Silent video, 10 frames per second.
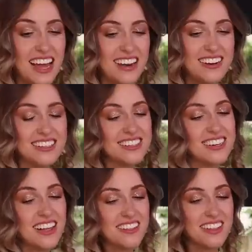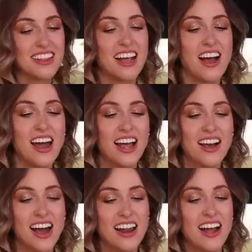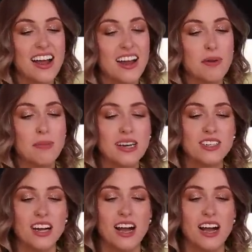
Then this is another thing that I got. I got, I got a bunch